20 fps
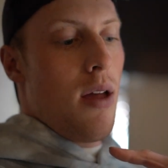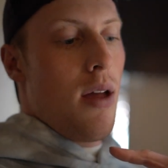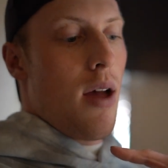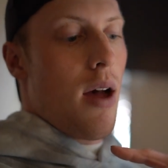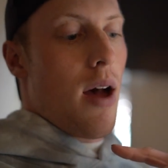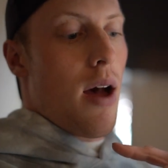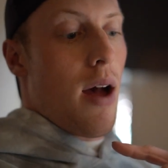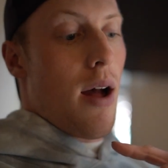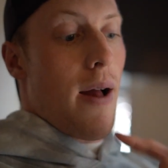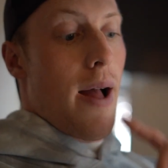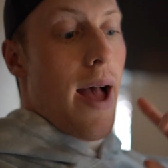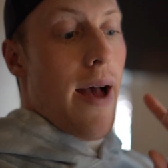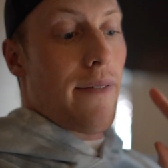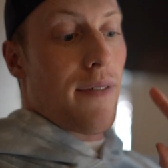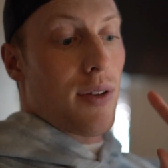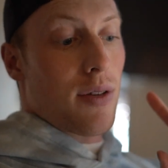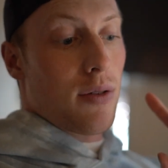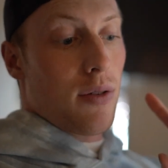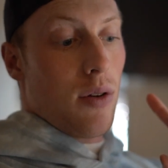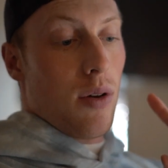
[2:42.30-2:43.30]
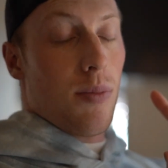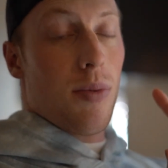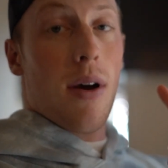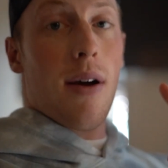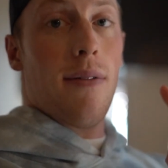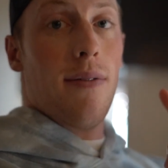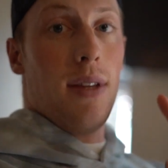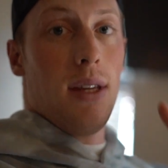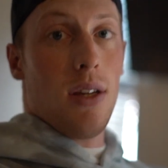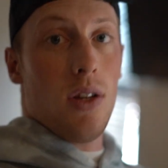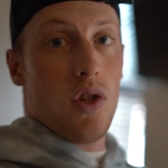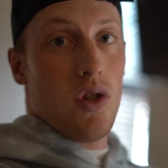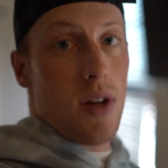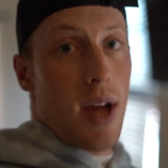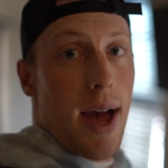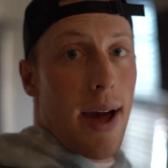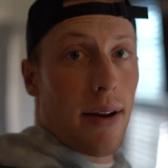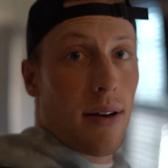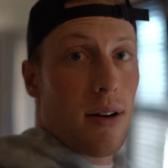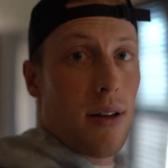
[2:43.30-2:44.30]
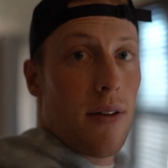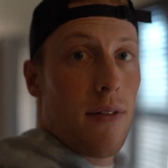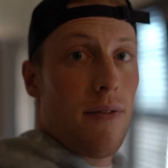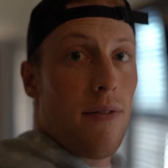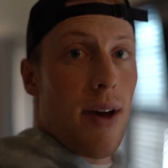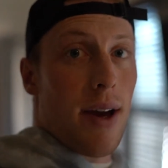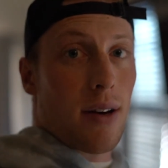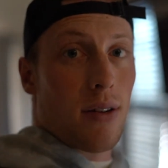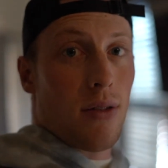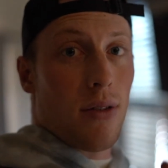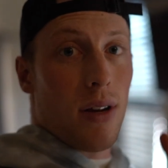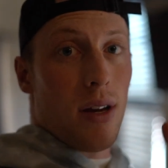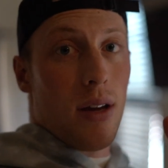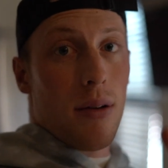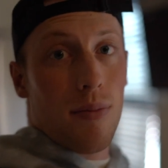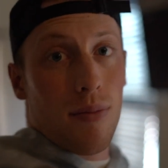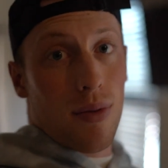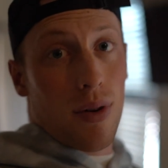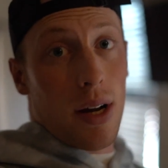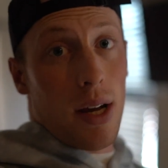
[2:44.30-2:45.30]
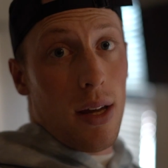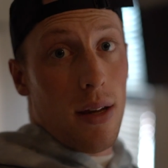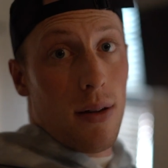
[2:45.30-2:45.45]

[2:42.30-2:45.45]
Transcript: uh, half a scoop of the Jacked Factory Pre.